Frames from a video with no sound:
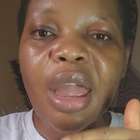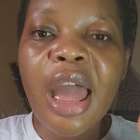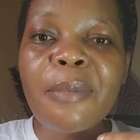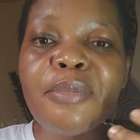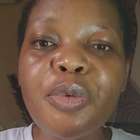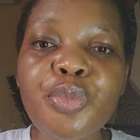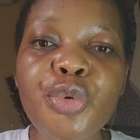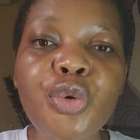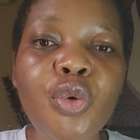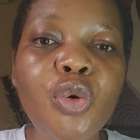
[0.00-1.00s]

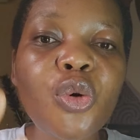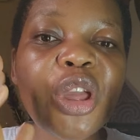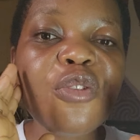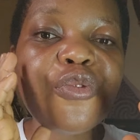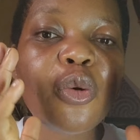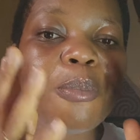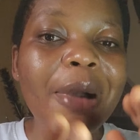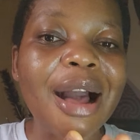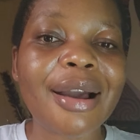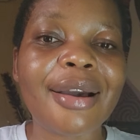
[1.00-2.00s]
aminburuku, evil
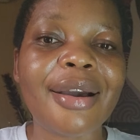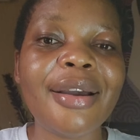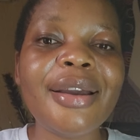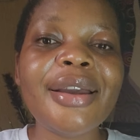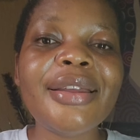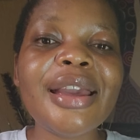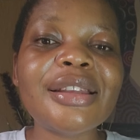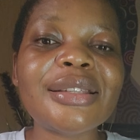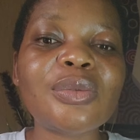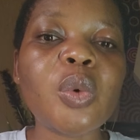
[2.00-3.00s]
mark.
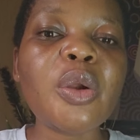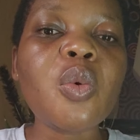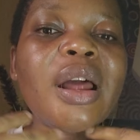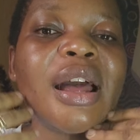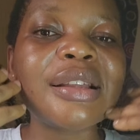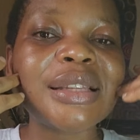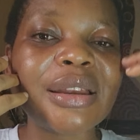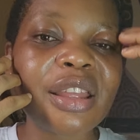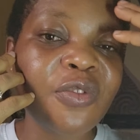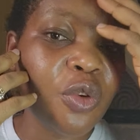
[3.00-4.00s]
Yes, when one has
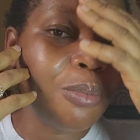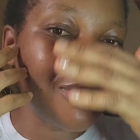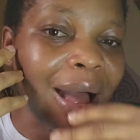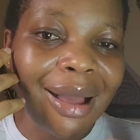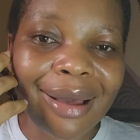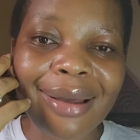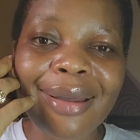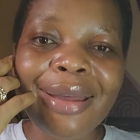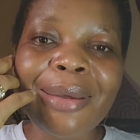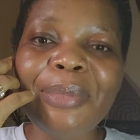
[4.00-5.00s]
an evil mark,
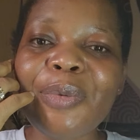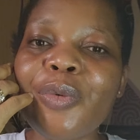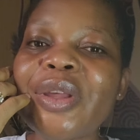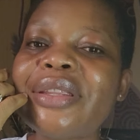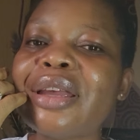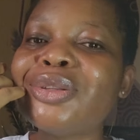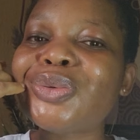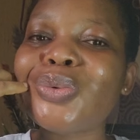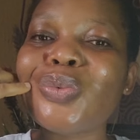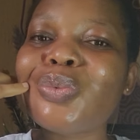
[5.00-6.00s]
people will tend
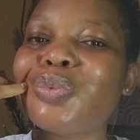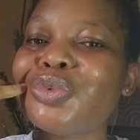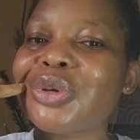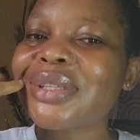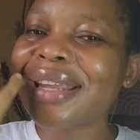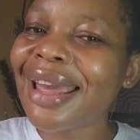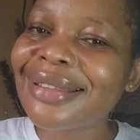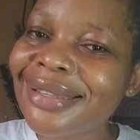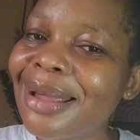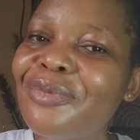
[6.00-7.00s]
to just
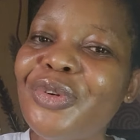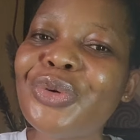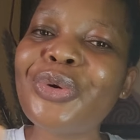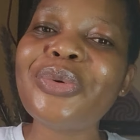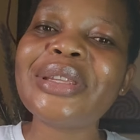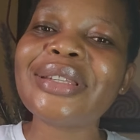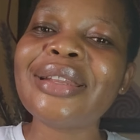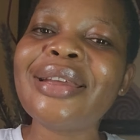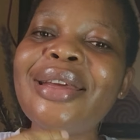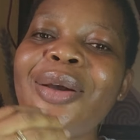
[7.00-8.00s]
hate them for no
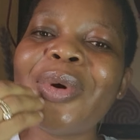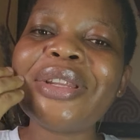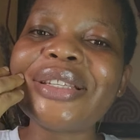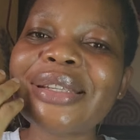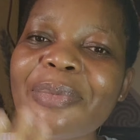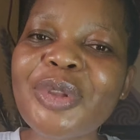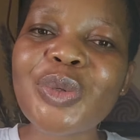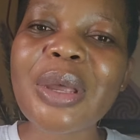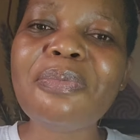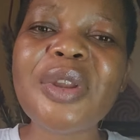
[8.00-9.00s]
reason. When they step
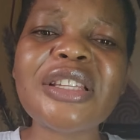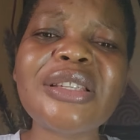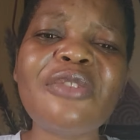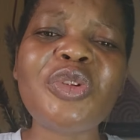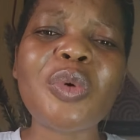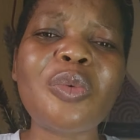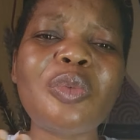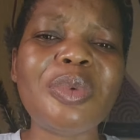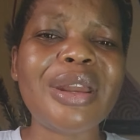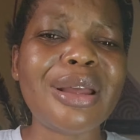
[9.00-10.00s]
into a place, everyone will
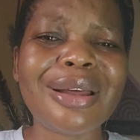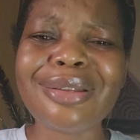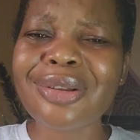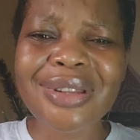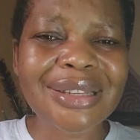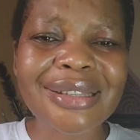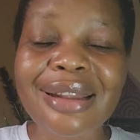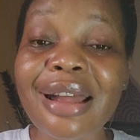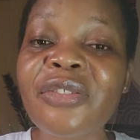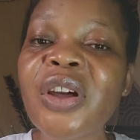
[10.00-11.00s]
be like, you
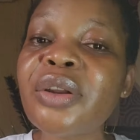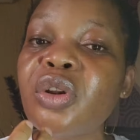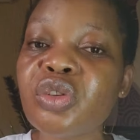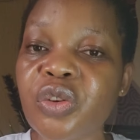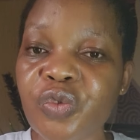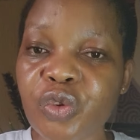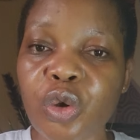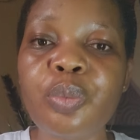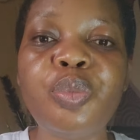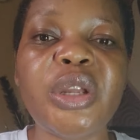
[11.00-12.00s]
understand? I've had a lot of
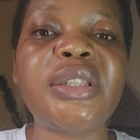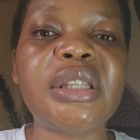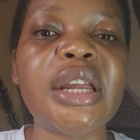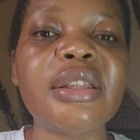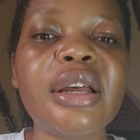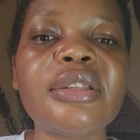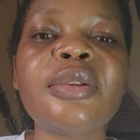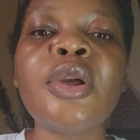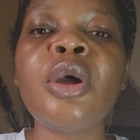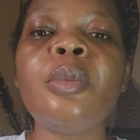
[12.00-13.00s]
complaints like that.
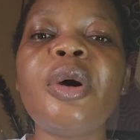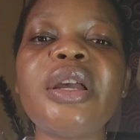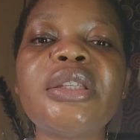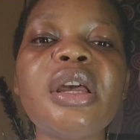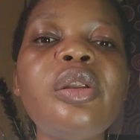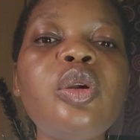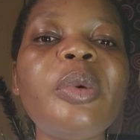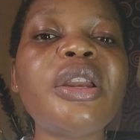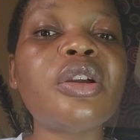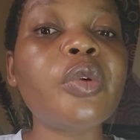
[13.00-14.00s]
But I tell you,
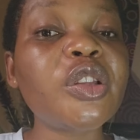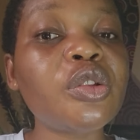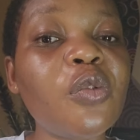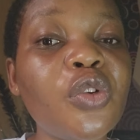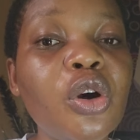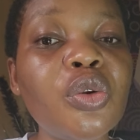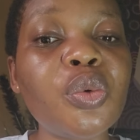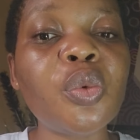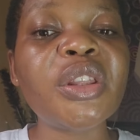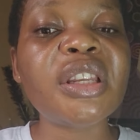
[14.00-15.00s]
by the grace of God,
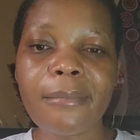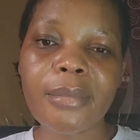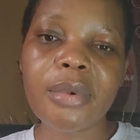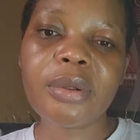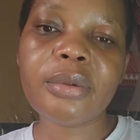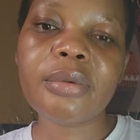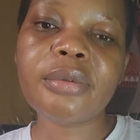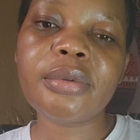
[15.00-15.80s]
with this natural,